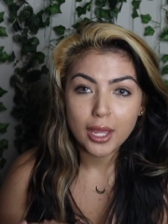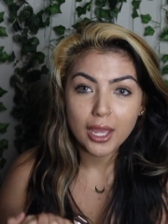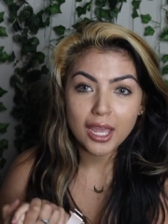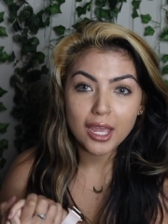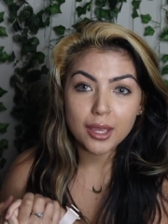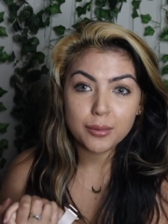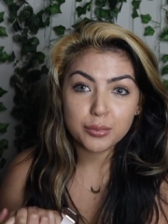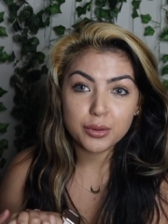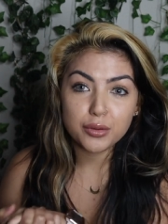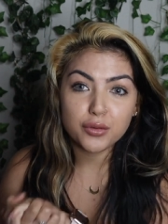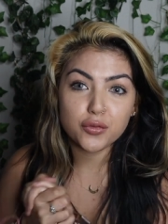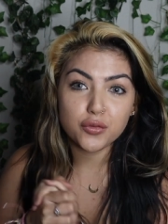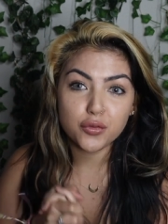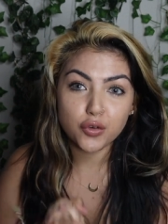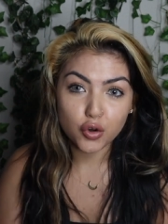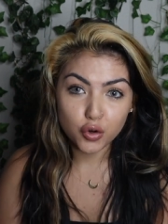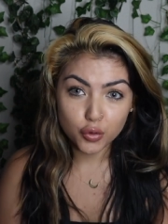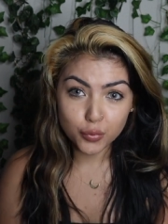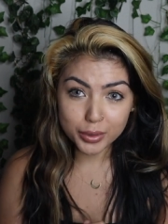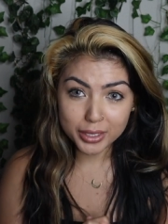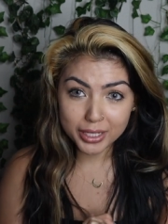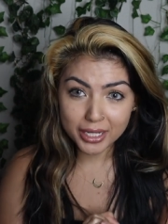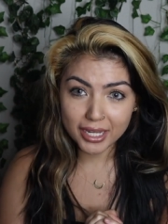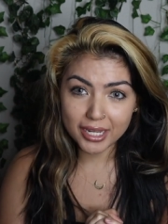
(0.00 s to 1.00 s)
and
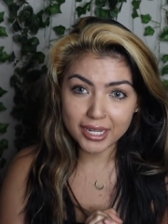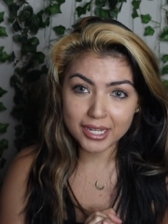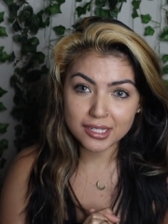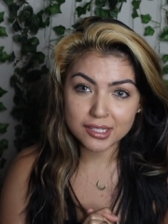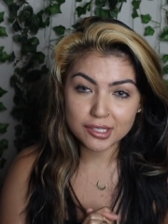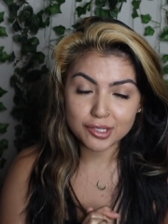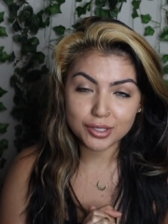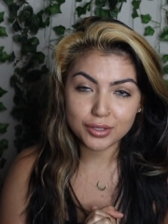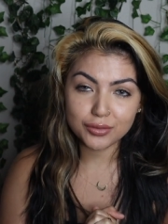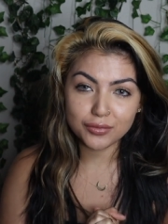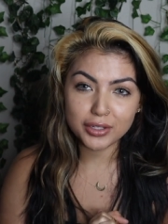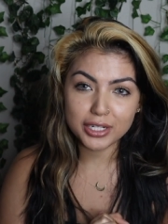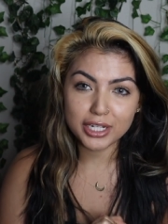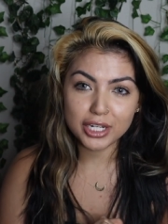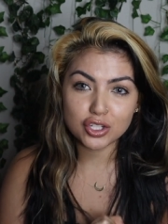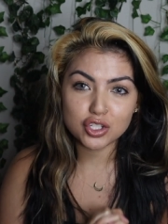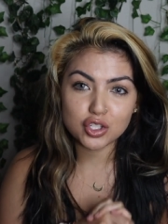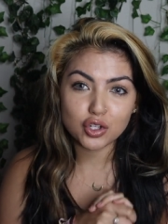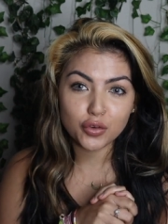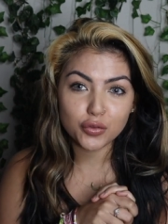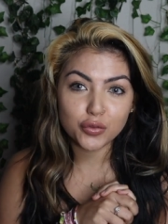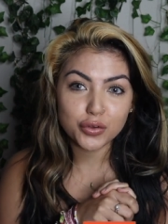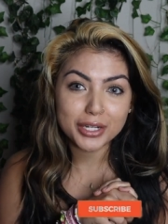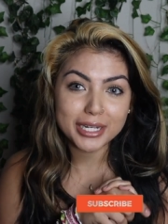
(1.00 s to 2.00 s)
before we get into the video,
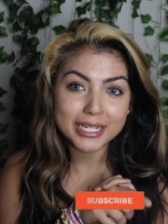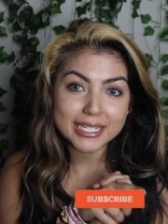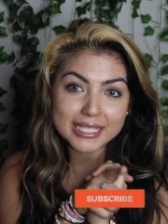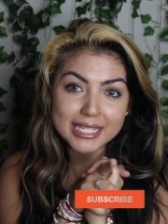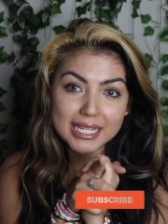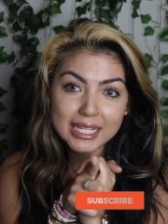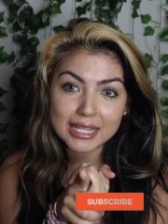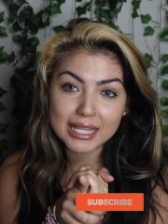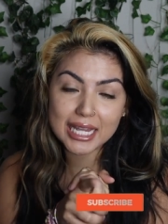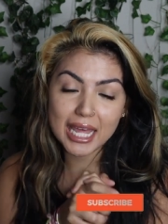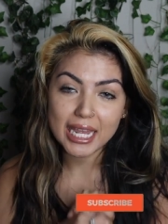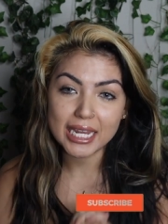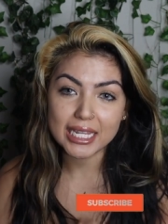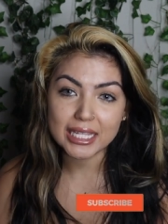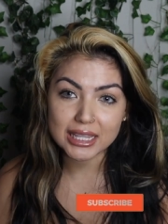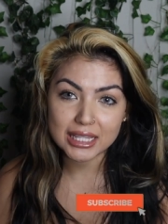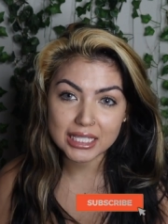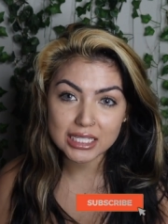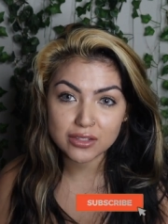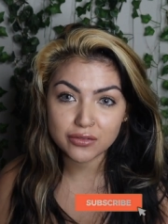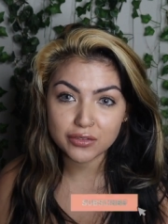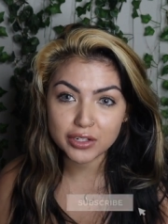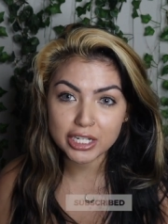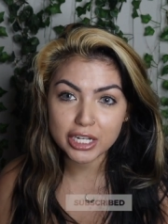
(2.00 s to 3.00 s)
don't forget to like
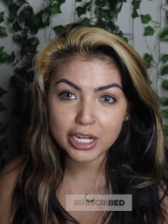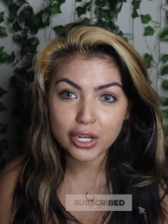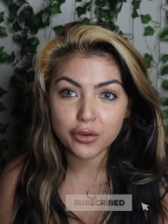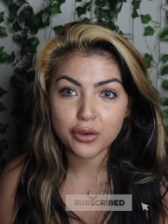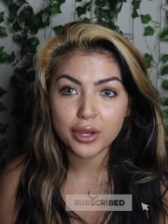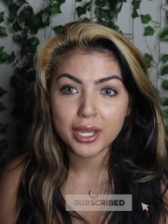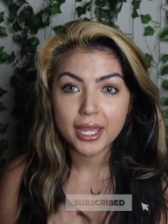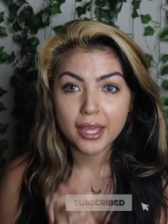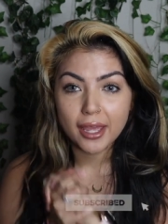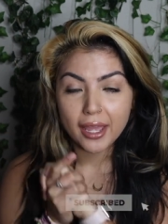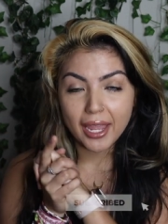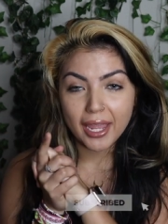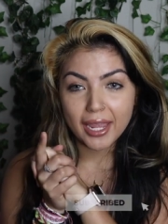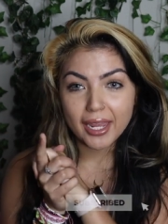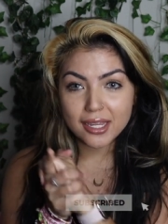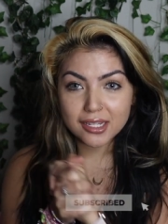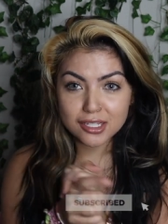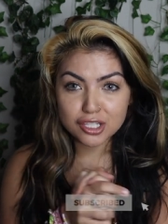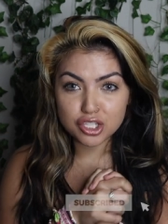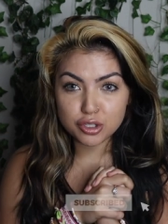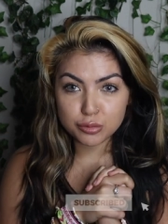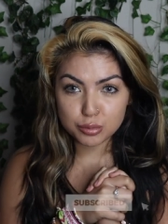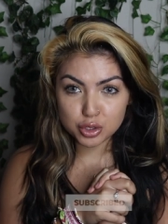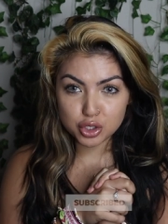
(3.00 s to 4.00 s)
this video
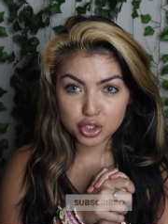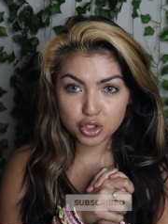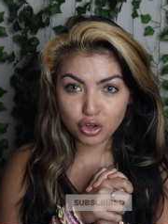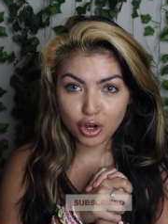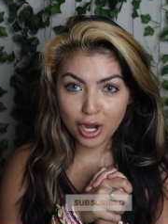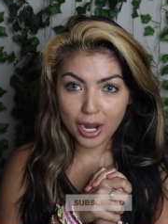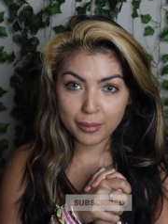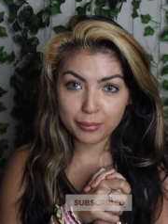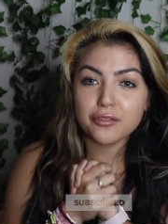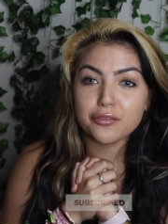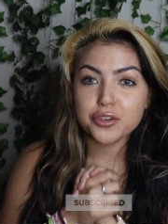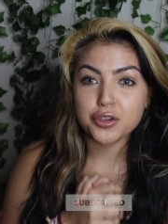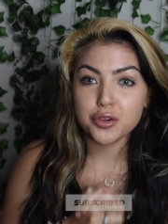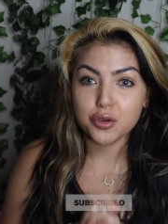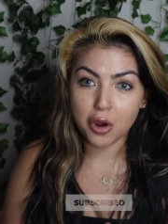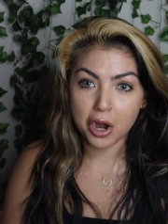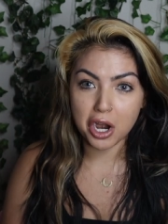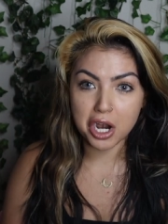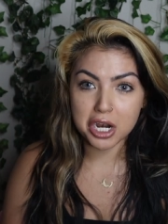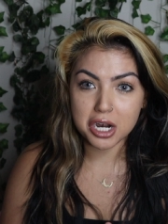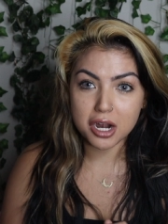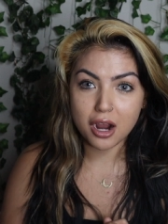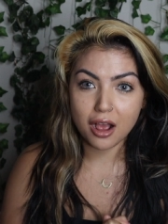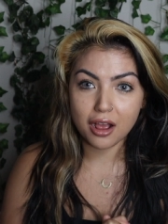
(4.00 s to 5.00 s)
and subscribe if you
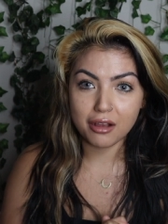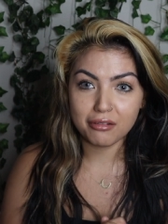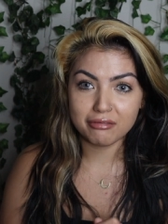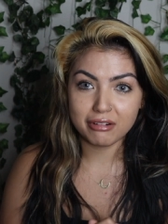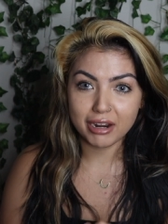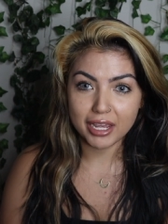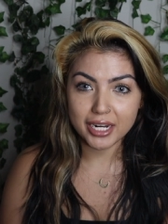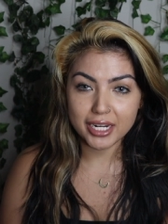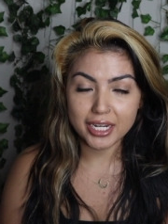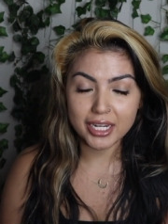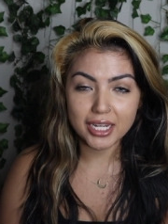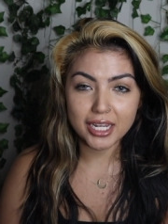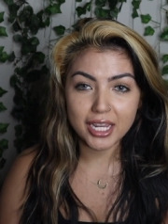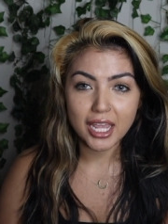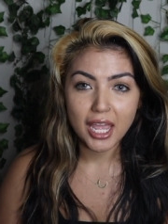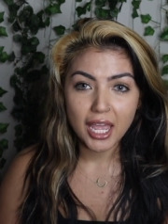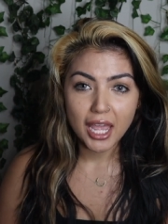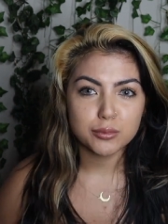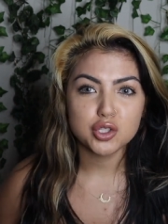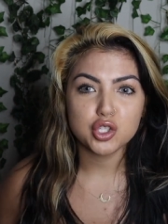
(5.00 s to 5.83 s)
aren't already.